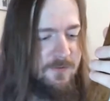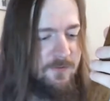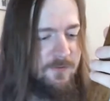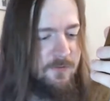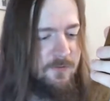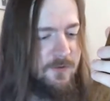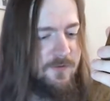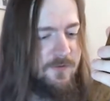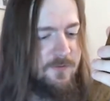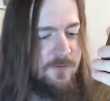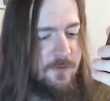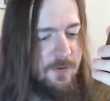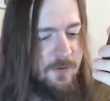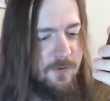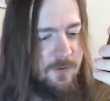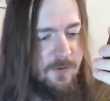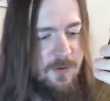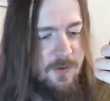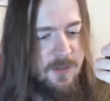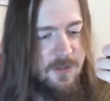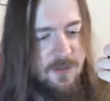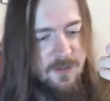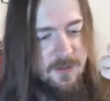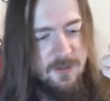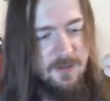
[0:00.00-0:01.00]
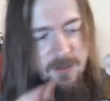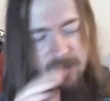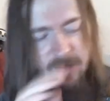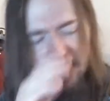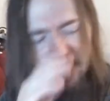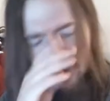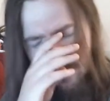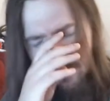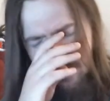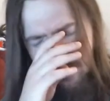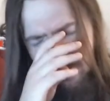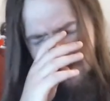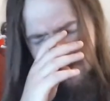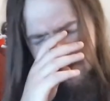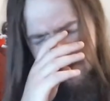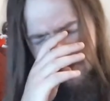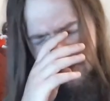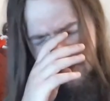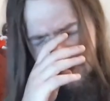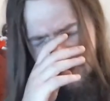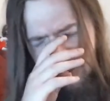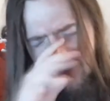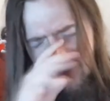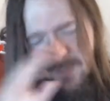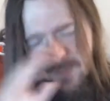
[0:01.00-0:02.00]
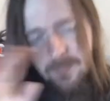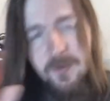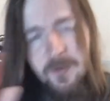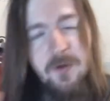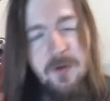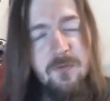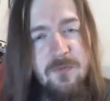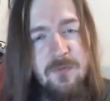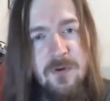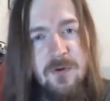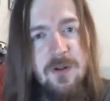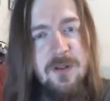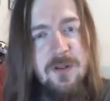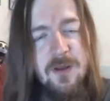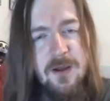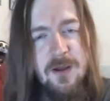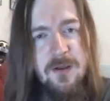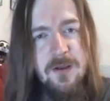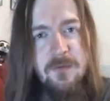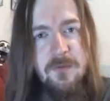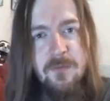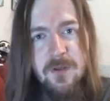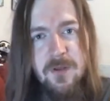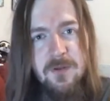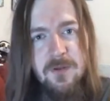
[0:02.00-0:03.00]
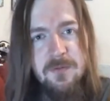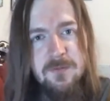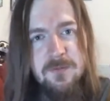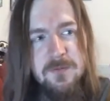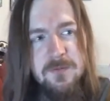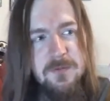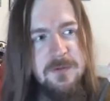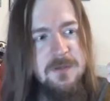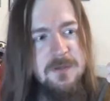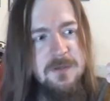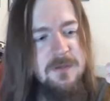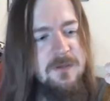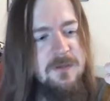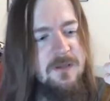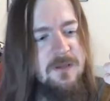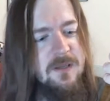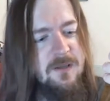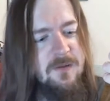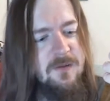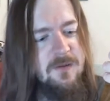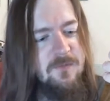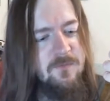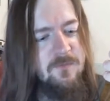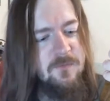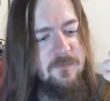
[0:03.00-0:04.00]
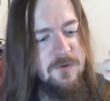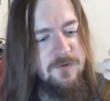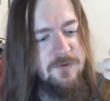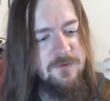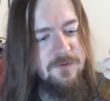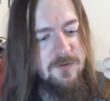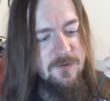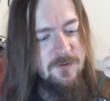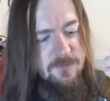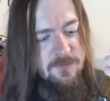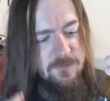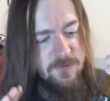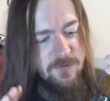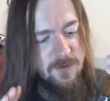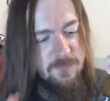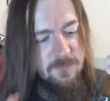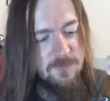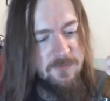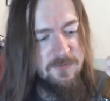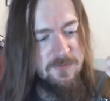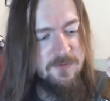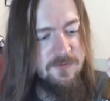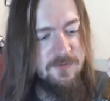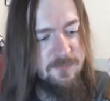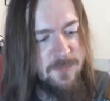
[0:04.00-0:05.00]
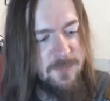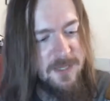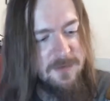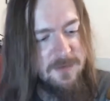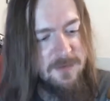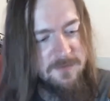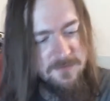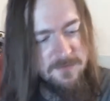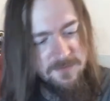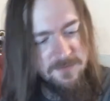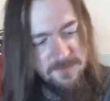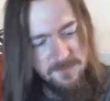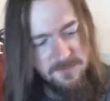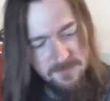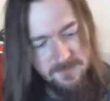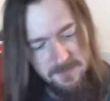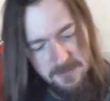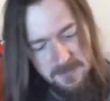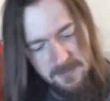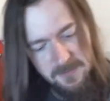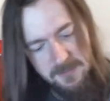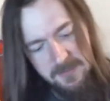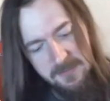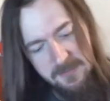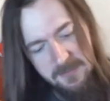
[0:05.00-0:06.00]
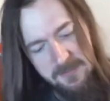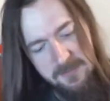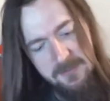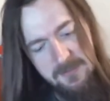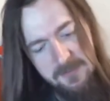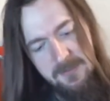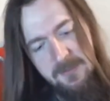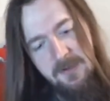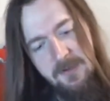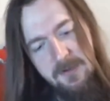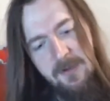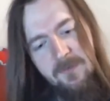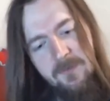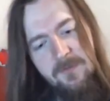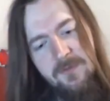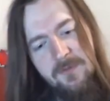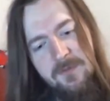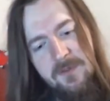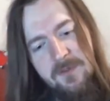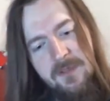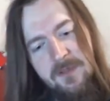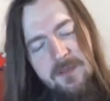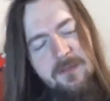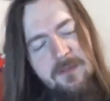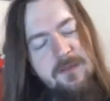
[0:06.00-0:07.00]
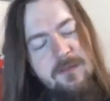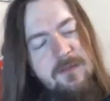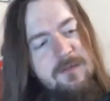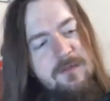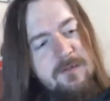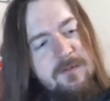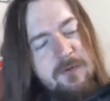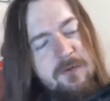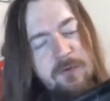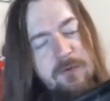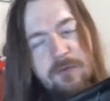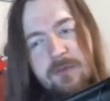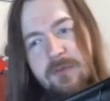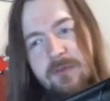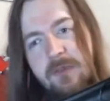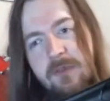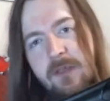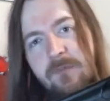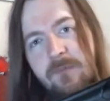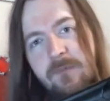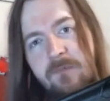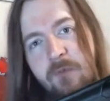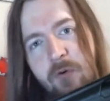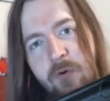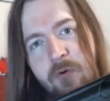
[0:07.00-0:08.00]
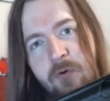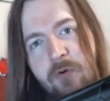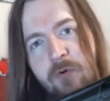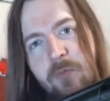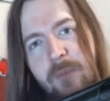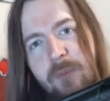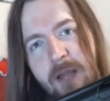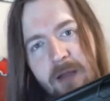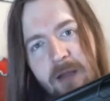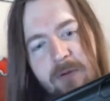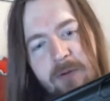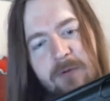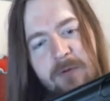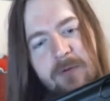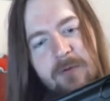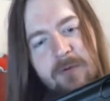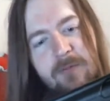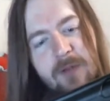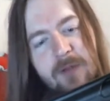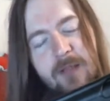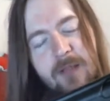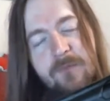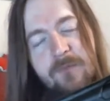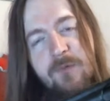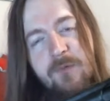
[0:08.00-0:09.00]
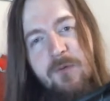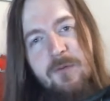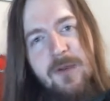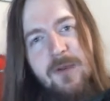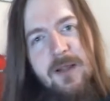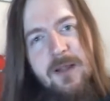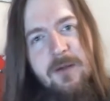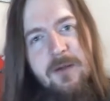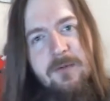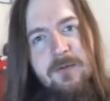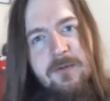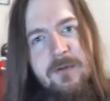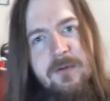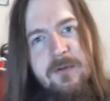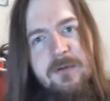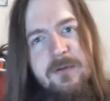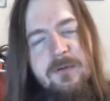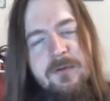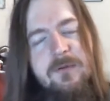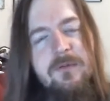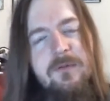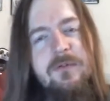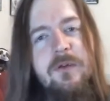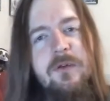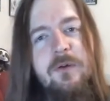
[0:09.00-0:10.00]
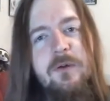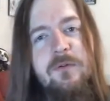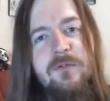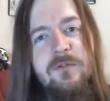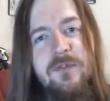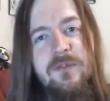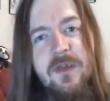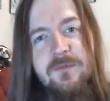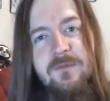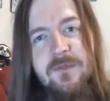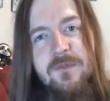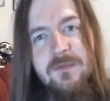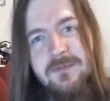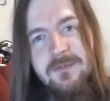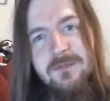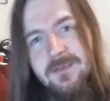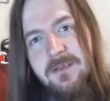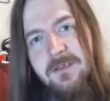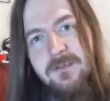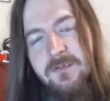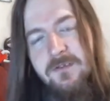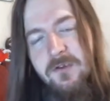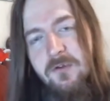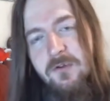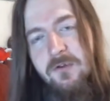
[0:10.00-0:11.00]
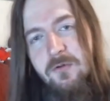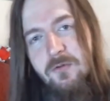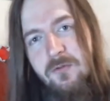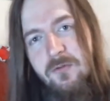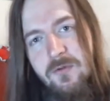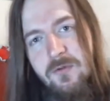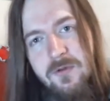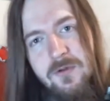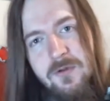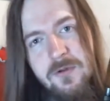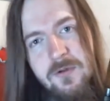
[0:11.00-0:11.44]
so I'll skip over a lot of it. And first I'll start with the specs. Obviously, this uses a full-powered rifle round, so 7.62,